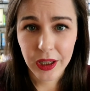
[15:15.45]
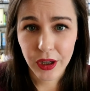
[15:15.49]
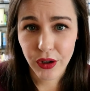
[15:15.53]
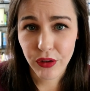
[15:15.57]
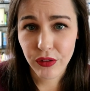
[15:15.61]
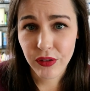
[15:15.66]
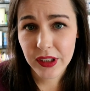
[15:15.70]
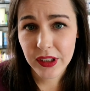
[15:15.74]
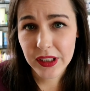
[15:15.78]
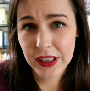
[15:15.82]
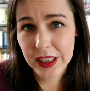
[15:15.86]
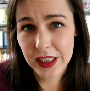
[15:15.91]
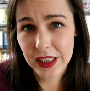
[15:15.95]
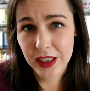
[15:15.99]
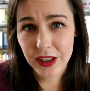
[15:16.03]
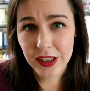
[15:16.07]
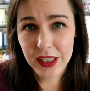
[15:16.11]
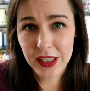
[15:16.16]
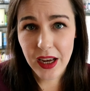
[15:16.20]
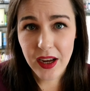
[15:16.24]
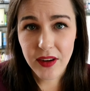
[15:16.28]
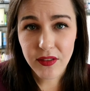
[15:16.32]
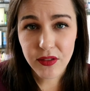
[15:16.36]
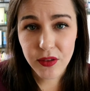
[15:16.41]
obviously, because
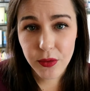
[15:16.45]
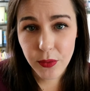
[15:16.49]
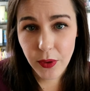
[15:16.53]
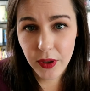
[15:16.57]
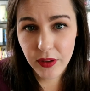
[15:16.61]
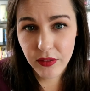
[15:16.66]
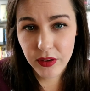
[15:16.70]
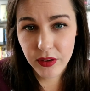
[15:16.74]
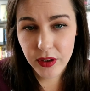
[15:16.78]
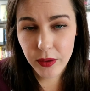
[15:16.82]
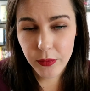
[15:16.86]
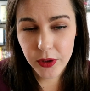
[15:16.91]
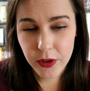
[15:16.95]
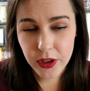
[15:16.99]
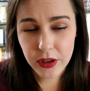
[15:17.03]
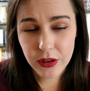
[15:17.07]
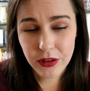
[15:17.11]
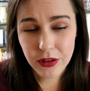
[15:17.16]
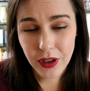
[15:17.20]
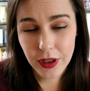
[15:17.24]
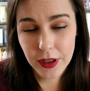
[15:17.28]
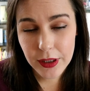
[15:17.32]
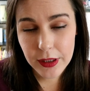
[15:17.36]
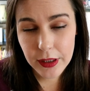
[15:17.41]
I have to wait for someone to
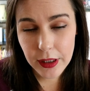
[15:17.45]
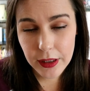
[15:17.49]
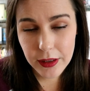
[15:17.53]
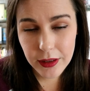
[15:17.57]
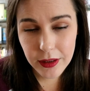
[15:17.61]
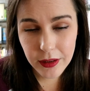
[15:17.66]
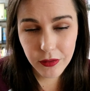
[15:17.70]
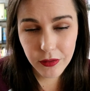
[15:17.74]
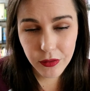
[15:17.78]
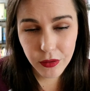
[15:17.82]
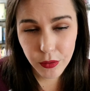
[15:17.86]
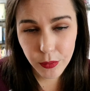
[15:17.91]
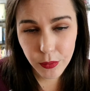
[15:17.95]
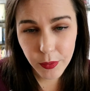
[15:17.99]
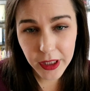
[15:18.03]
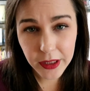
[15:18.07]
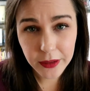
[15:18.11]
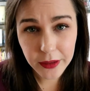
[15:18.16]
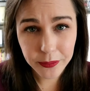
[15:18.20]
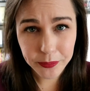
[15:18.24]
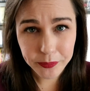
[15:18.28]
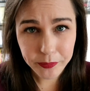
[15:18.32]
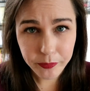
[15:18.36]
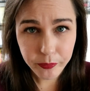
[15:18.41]
translate it for
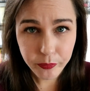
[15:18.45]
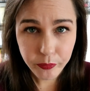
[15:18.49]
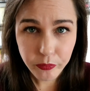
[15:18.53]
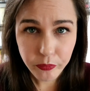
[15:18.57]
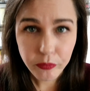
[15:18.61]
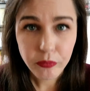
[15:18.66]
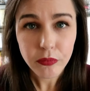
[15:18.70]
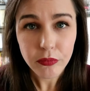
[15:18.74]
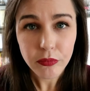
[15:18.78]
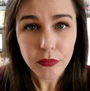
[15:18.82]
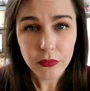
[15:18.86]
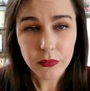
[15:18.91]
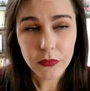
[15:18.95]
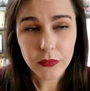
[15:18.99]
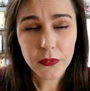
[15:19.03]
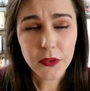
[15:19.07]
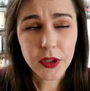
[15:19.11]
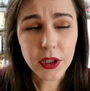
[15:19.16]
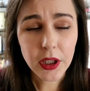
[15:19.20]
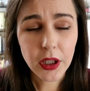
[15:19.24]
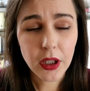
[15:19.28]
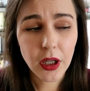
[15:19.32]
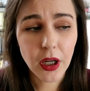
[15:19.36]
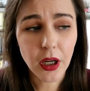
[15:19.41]
me,
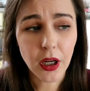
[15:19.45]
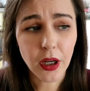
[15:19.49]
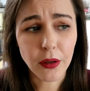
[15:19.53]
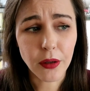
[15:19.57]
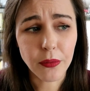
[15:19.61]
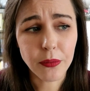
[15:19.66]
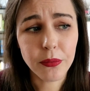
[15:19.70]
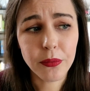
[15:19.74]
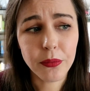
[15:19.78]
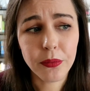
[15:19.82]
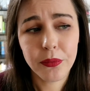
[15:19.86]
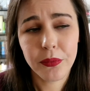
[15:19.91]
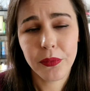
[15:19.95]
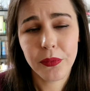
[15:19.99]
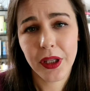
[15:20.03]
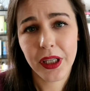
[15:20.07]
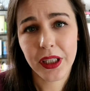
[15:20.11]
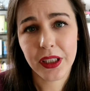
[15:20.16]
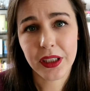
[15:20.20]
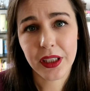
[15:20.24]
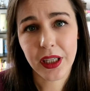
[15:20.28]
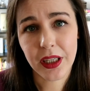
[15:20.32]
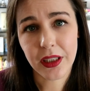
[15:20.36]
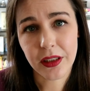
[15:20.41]

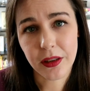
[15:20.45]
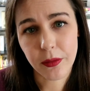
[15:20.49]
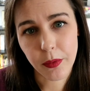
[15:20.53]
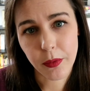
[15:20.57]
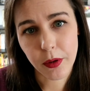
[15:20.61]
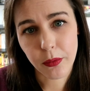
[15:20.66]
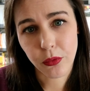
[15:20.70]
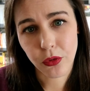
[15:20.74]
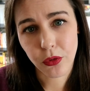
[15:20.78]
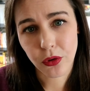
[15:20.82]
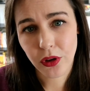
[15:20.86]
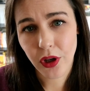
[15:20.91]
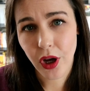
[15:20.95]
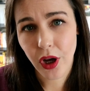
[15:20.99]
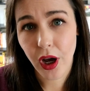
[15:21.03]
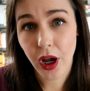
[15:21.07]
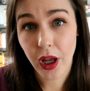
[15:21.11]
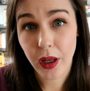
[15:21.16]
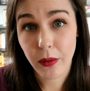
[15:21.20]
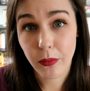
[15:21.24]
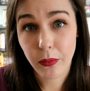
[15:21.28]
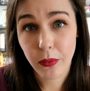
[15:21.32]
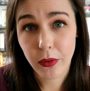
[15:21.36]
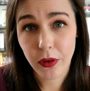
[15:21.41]
it takes a bit more
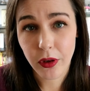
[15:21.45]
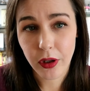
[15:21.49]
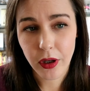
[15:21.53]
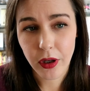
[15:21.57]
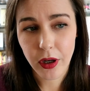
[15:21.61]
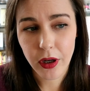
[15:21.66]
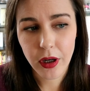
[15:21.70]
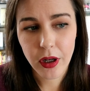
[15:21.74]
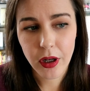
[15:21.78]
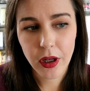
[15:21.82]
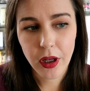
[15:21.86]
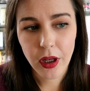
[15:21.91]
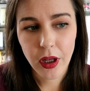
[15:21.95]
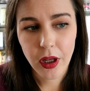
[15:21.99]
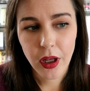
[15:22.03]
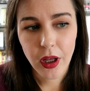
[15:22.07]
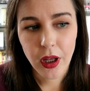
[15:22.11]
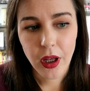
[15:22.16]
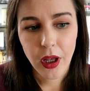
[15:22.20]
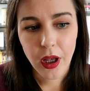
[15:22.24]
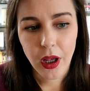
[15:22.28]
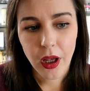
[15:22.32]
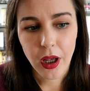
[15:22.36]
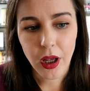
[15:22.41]
time than
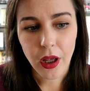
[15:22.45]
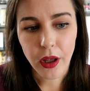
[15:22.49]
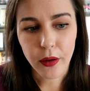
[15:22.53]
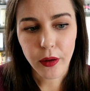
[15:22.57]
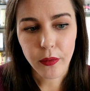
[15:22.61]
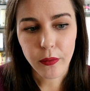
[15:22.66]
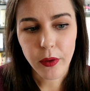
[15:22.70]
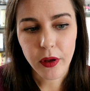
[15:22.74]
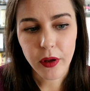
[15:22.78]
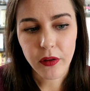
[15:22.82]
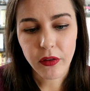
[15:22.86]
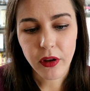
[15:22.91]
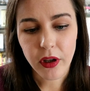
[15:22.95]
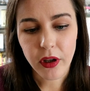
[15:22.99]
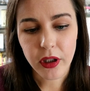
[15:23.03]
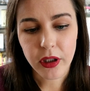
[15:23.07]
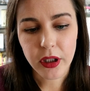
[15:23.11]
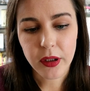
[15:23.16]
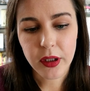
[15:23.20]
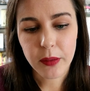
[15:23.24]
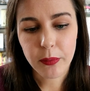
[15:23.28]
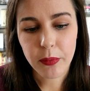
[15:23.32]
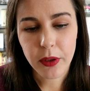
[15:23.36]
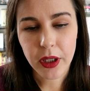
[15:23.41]
if I had
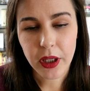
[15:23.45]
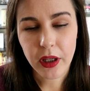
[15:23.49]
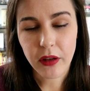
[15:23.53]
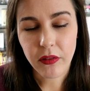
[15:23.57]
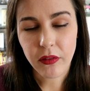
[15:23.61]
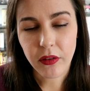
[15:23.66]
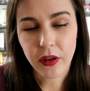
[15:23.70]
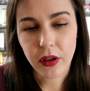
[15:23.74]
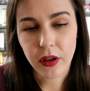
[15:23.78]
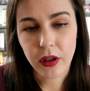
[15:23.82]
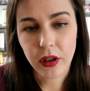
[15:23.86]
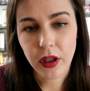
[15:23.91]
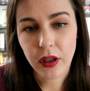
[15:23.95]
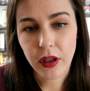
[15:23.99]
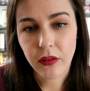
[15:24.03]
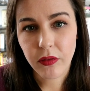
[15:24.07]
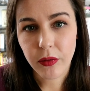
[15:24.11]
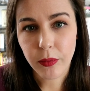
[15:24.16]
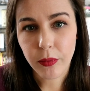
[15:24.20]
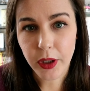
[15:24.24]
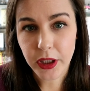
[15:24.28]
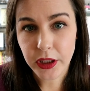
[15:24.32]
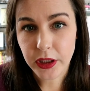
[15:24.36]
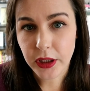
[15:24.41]
been given
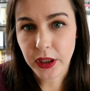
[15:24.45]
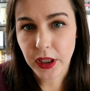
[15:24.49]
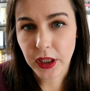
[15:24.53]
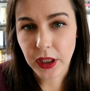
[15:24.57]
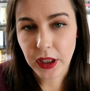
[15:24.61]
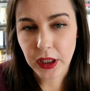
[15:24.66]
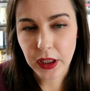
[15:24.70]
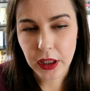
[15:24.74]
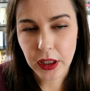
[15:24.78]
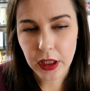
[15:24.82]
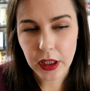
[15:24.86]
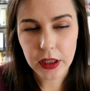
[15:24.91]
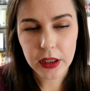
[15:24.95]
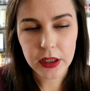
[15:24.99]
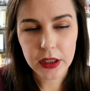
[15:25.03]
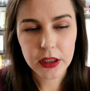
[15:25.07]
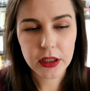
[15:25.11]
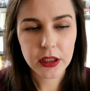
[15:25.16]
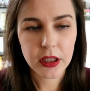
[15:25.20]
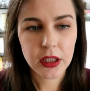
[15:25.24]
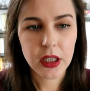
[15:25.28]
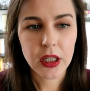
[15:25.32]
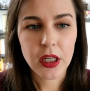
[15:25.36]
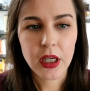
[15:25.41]
information in
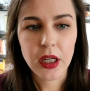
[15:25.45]
English.